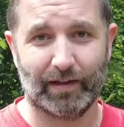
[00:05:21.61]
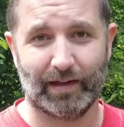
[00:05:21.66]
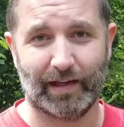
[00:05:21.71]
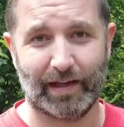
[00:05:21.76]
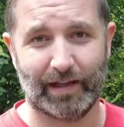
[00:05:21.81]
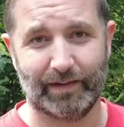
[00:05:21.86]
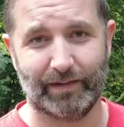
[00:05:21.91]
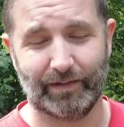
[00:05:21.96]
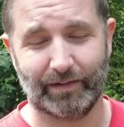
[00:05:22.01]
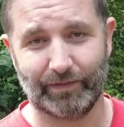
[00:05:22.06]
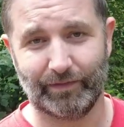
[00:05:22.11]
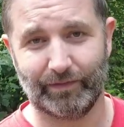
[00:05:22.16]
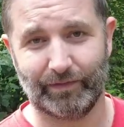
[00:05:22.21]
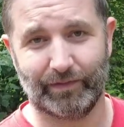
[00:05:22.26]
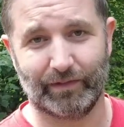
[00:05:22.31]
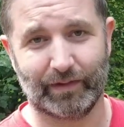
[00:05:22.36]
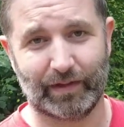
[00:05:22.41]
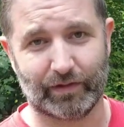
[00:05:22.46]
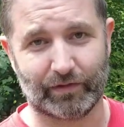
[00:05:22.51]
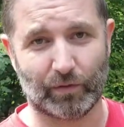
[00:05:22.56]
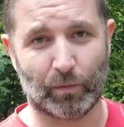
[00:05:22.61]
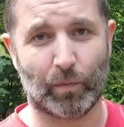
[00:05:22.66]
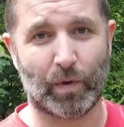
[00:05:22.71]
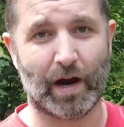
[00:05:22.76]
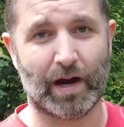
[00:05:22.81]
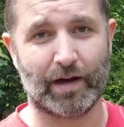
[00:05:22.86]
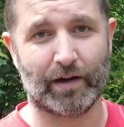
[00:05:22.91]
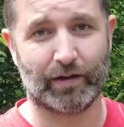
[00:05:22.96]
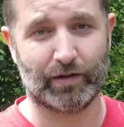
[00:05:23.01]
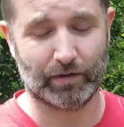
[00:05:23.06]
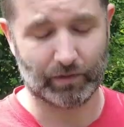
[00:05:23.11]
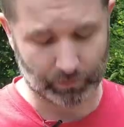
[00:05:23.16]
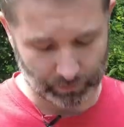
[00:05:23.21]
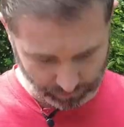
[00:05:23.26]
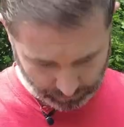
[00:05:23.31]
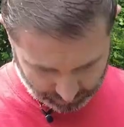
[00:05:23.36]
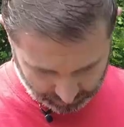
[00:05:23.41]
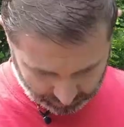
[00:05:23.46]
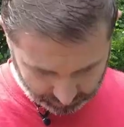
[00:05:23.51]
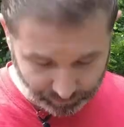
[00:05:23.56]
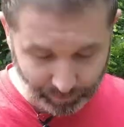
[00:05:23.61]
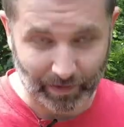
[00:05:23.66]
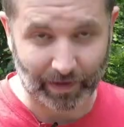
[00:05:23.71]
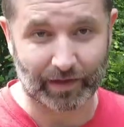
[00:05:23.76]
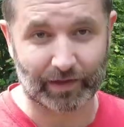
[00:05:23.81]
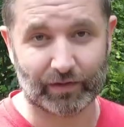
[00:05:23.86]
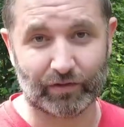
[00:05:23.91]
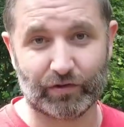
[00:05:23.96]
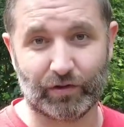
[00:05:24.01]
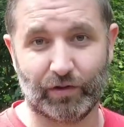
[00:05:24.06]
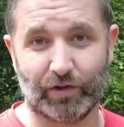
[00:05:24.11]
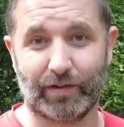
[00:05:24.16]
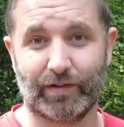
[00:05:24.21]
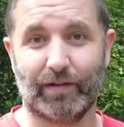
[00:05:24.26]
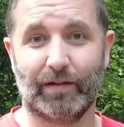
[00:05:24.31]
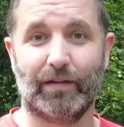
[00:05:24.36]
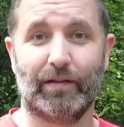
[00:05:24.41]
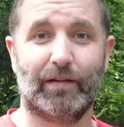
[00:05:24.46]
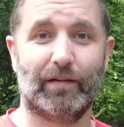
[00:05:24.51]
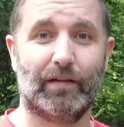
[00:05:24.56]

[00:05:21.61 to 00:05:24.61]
and there's a wire underneath my shirt